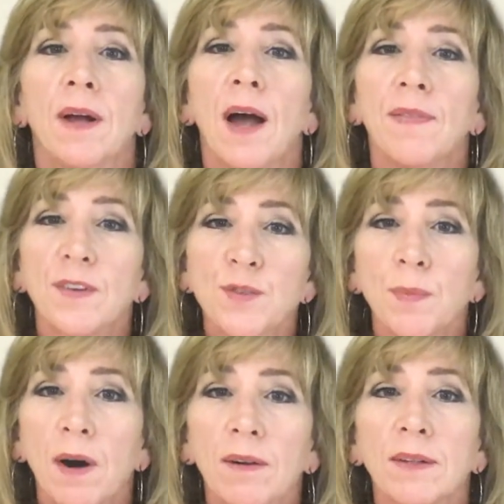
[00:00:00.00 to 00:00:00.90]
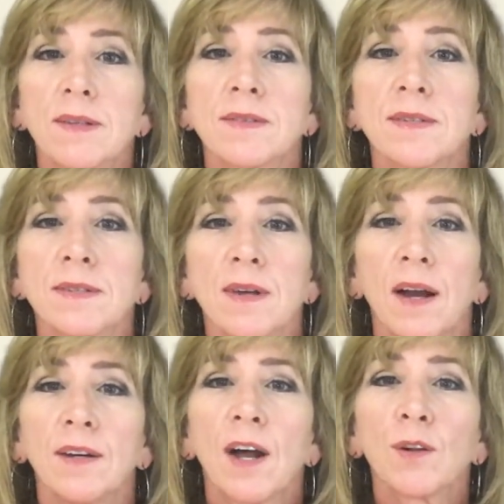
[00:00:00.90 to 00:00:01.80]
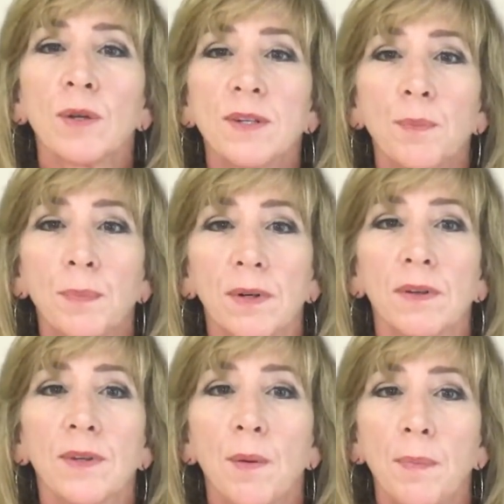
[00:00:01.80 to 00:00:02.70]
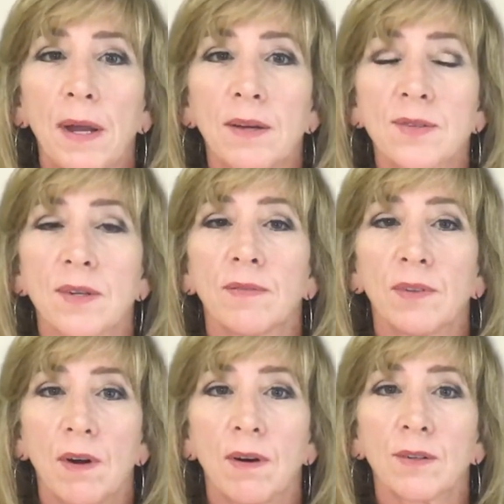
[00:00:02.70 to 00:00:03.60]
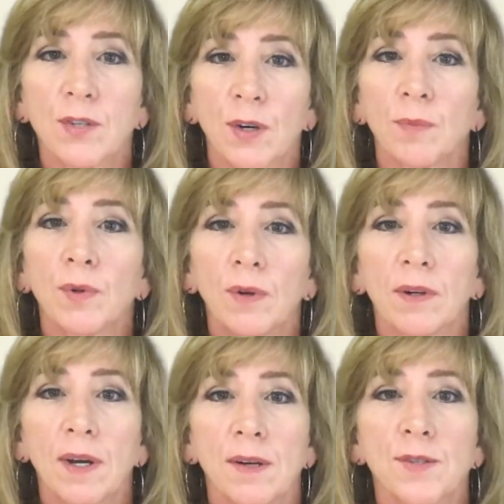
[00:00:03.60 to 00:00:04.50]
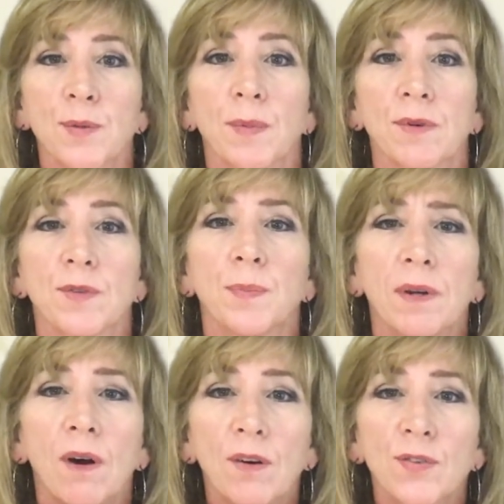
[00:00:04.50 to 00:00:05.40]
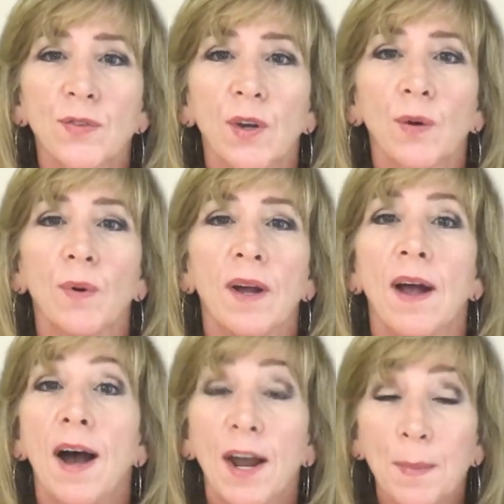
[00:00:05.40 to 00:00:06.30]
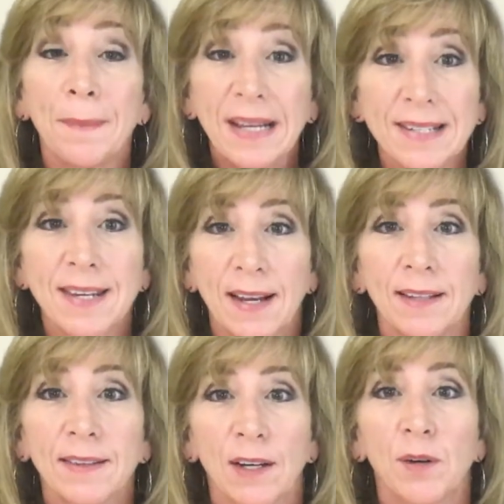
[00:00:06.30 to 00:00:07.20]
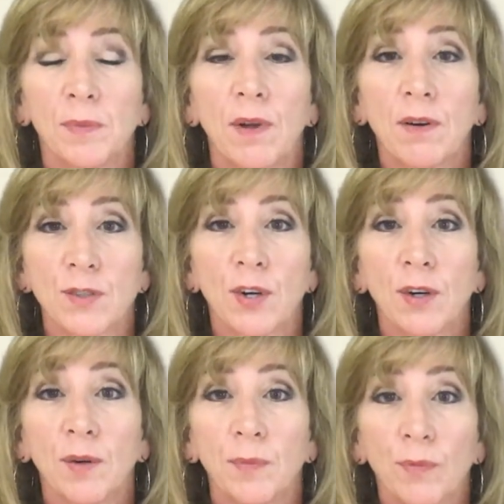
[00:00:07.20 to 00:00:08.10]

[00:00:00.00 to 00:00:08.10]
And this model is designed not only to build a base of long-term loyal customers, but also how to maintain them long-term,